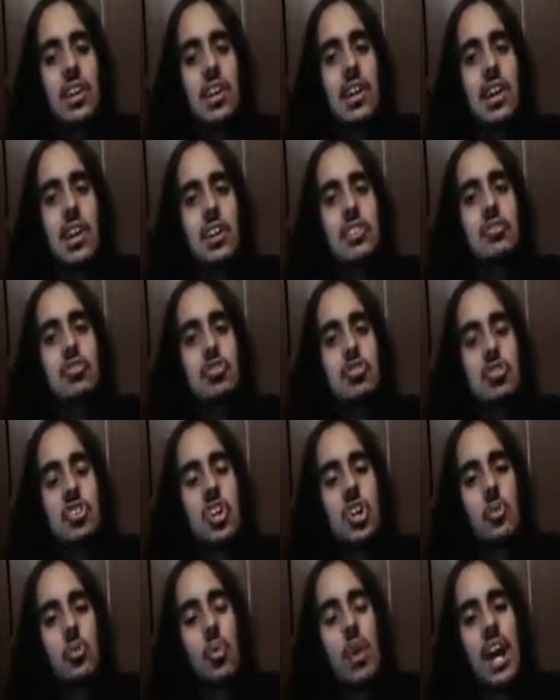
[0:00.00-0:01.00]

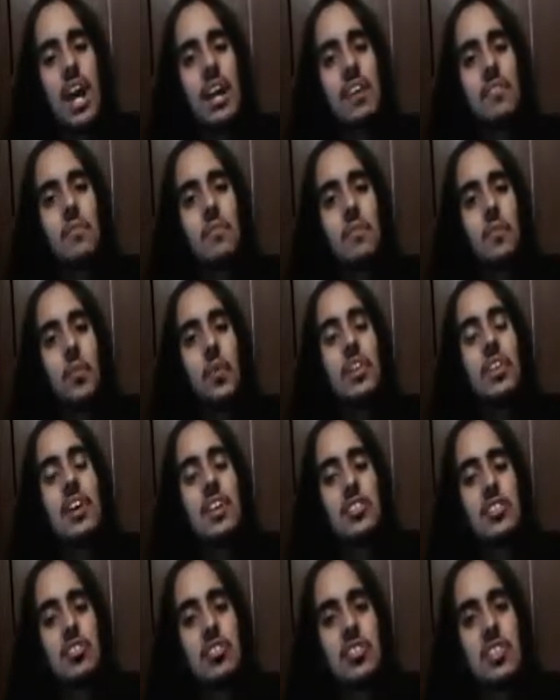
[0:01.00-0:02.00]
understood why would they
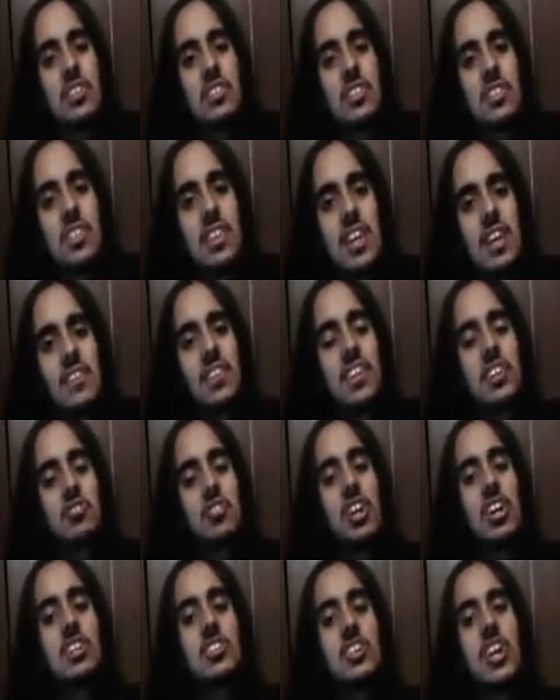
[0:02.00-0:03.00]
do such a thing, because
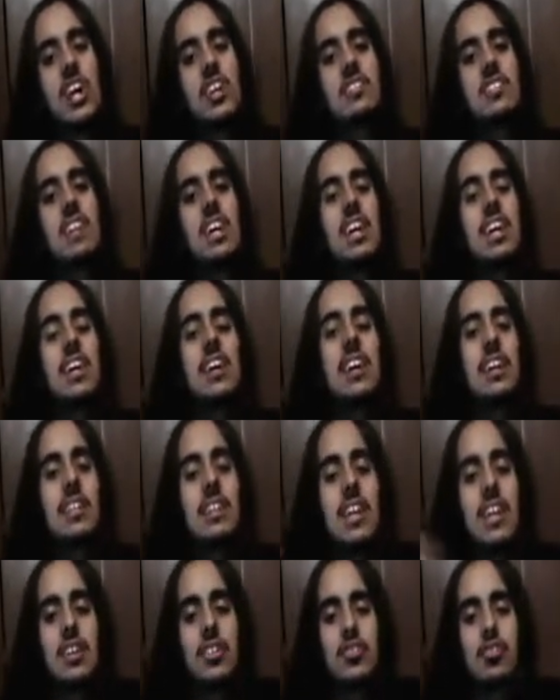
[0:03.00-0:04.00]
Drake and Josh,
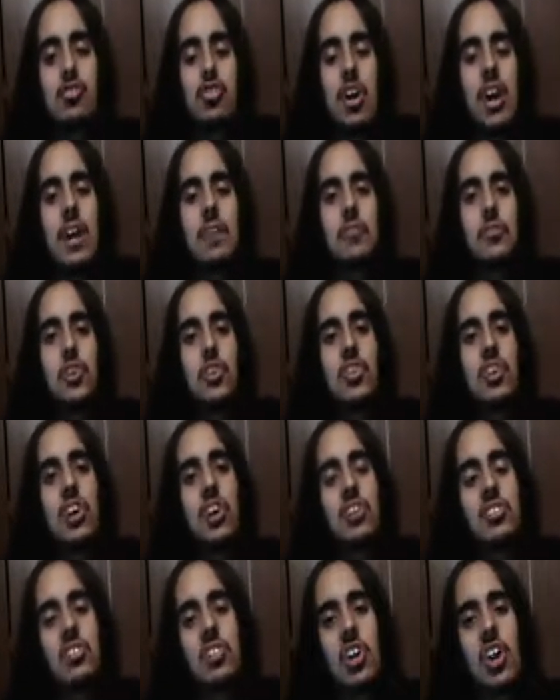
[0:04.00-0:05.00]
they drive Tony
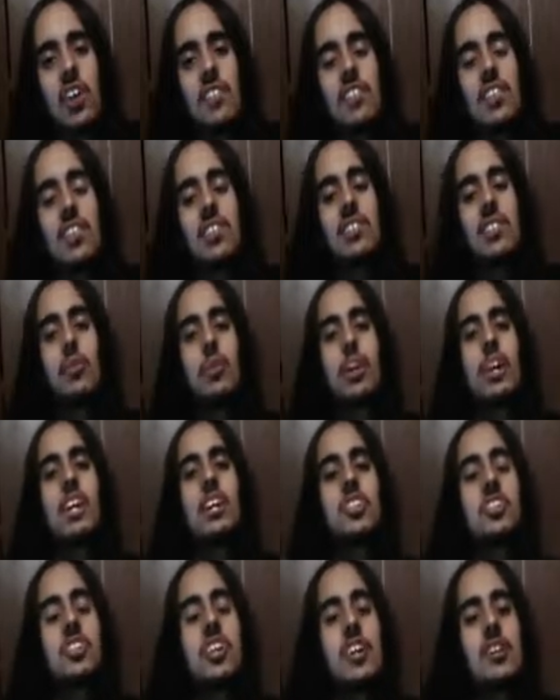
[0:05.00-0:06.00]
Hawk's car because they were
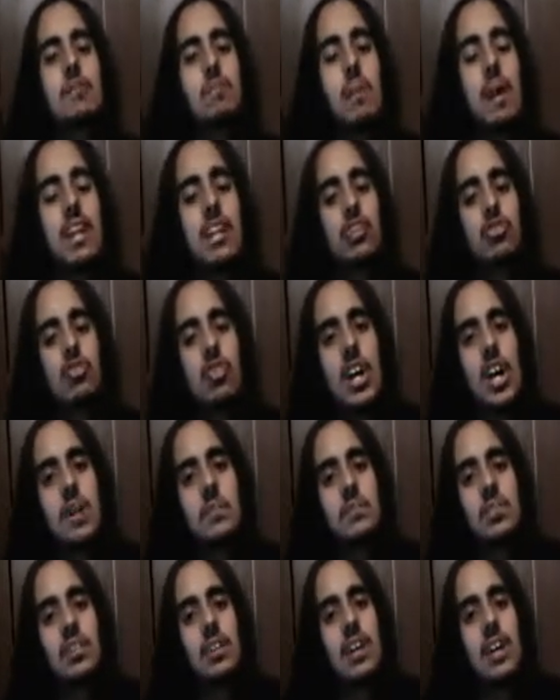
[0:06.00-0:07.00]
getting chased by the
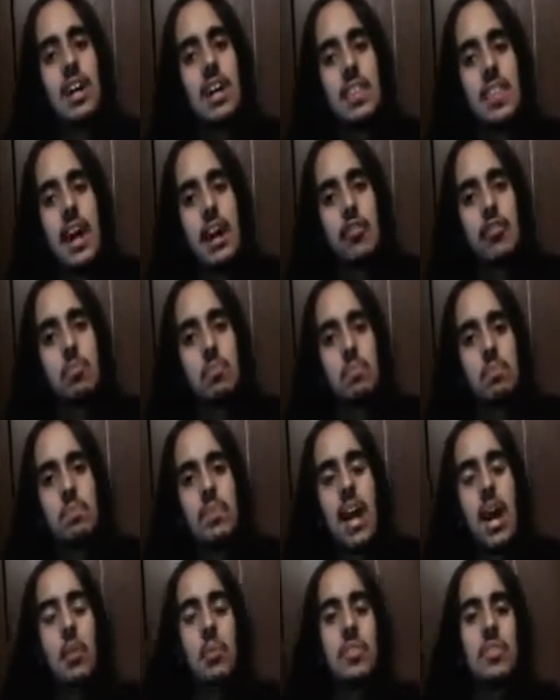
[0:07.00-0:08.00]
crimes.
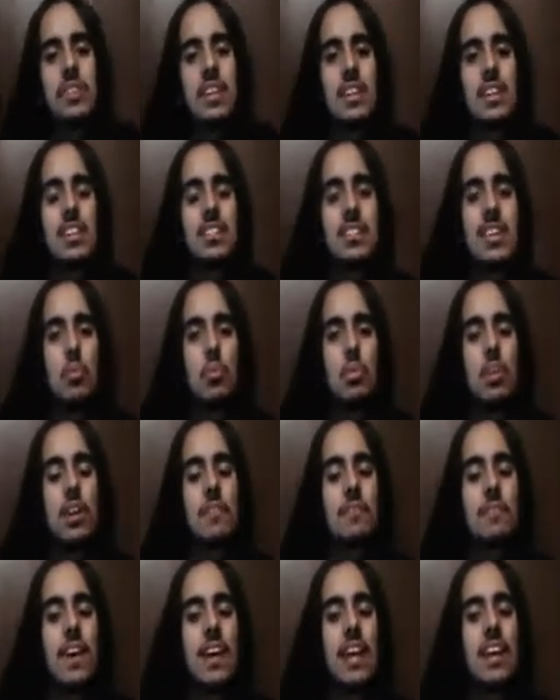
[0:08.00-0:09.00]
That was in the scene where
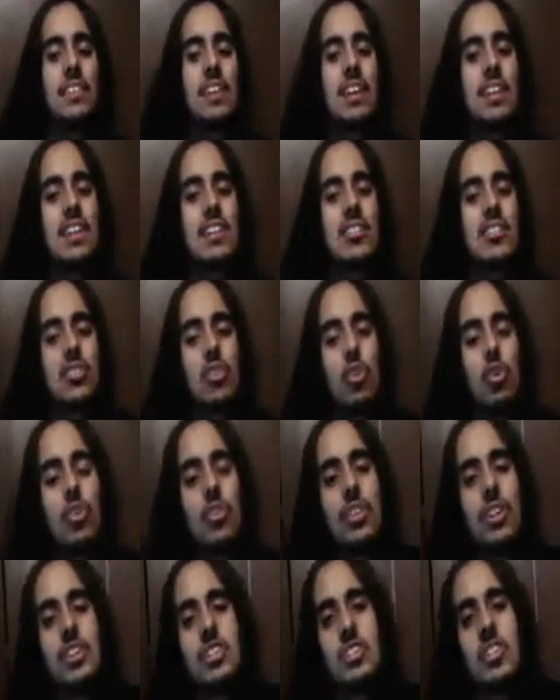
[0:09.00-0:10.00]
they find out that they stole
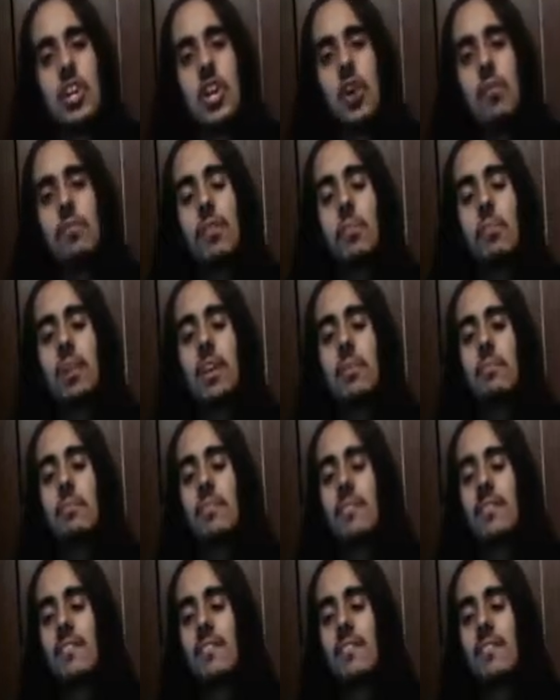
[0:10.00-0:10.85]
the GO from them.